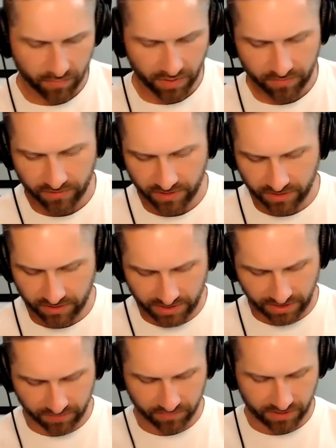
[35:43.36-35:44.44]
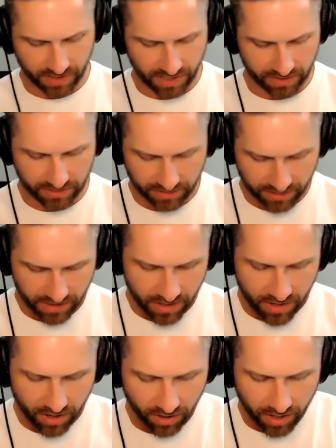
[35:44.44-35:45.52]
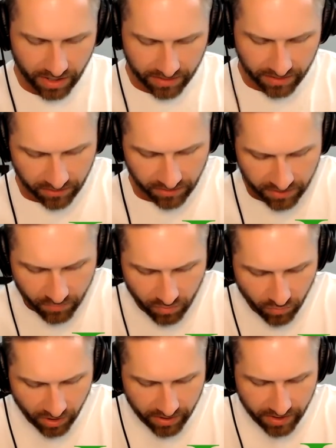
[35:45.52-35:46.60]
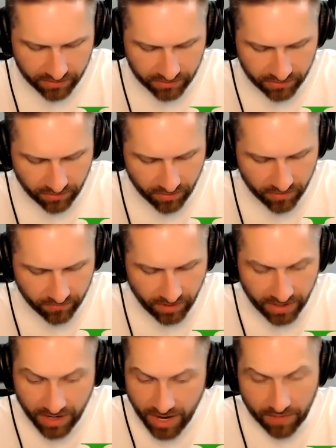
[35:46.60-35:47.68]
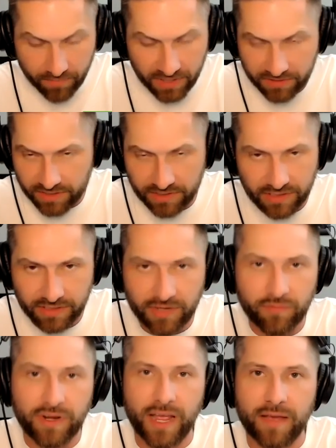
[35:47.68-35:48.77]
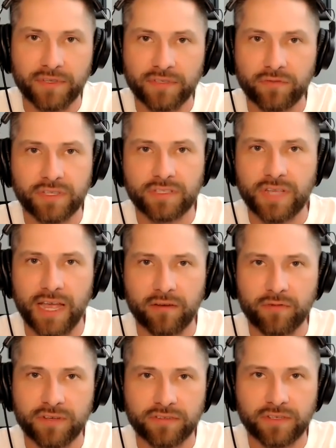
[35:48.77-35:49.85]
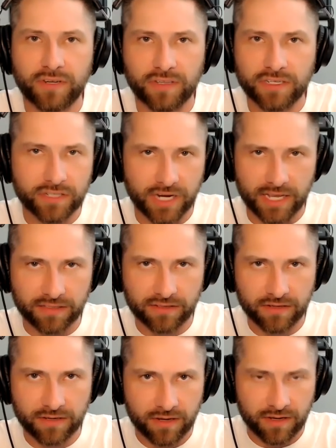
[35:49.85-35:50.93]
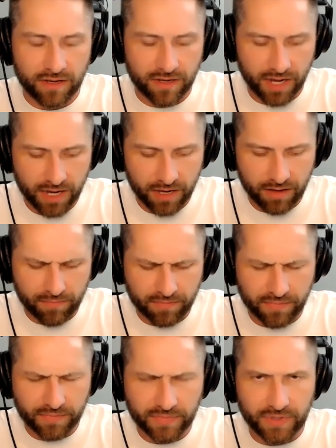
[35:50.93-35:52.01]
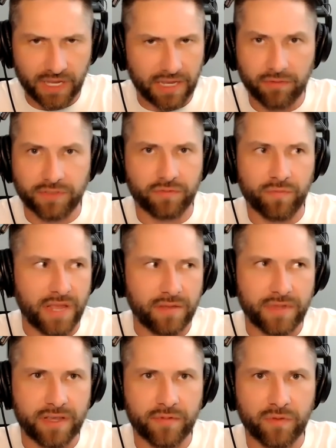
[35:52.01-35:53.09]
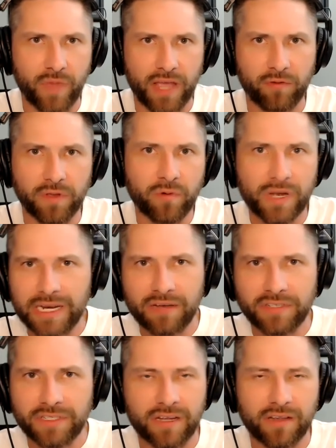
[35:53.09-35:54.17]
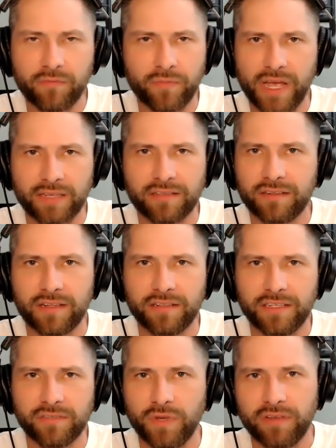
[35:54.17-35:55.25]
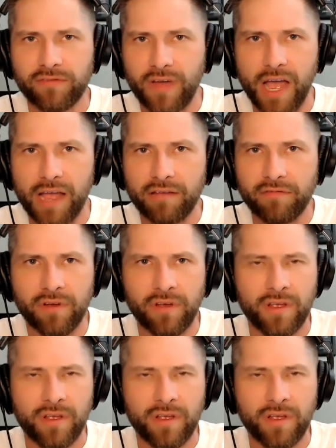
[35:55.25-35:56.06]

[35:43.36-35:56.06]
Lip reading: people on teams that I think are going to be breakouts or overrated. I'm interested to see what happens with Zach Wilson on the Jets. He was maybe coming back week 1. Now he's not coming back till at least week 5.